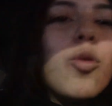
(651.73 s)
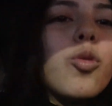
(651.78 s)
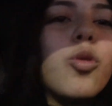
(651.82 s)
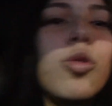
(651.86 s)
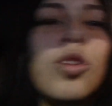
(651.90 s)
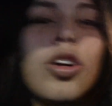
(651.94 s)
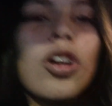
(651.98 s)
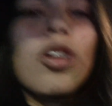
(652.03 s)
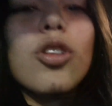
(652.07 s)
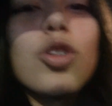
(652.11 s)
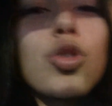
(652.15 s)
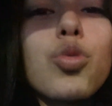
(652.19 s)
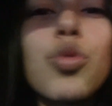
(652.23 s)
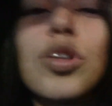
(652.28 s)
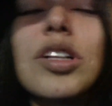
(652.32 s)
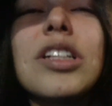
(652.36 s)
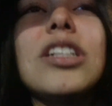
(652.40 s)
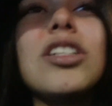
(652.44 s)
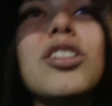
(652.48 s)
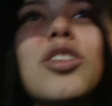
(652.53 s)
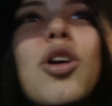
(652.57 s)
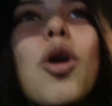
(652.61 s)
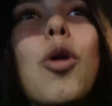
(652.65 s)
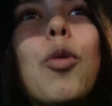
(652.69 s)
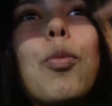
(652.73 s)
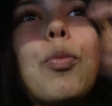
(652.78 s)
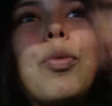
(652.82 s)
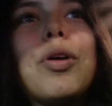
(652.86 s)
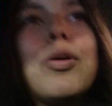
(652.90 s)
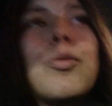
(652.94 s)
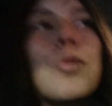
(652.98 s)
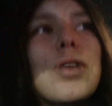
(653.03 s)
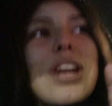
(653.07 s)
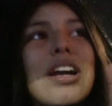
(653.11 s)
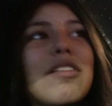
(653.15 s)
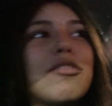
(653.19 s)
girls really don't, but
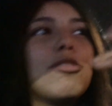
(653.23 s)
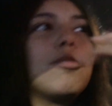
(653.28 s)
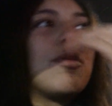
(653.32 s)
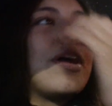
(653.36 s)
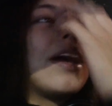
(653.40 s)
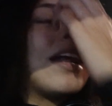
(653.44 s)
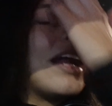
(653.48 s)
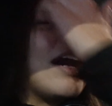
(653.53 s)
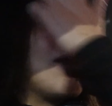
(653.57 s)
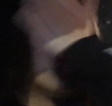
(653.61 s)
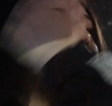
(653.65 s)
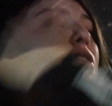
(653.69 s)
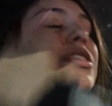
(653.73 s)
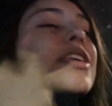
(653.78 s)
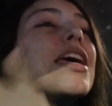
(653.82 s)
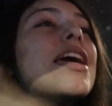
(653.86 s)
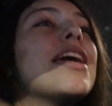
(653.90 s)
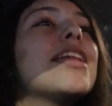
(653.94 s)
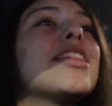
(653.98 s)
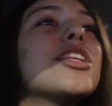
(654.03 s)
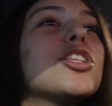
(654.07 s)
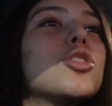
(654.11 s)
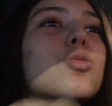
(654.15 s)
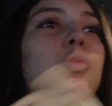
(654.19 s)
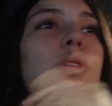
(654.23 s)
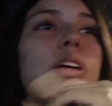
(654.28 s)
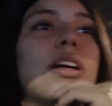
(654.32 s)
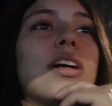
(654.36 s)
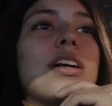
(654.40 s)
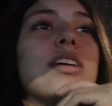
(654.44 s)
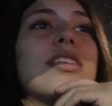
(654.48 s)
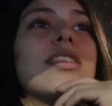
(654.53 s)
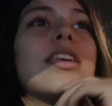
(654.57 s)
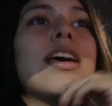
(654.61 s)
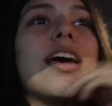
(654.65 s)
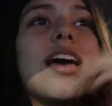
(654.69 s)
whatever, right? I'm saying this
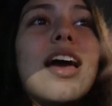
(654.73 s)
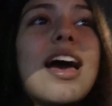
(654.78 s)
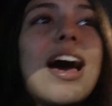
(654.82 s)
because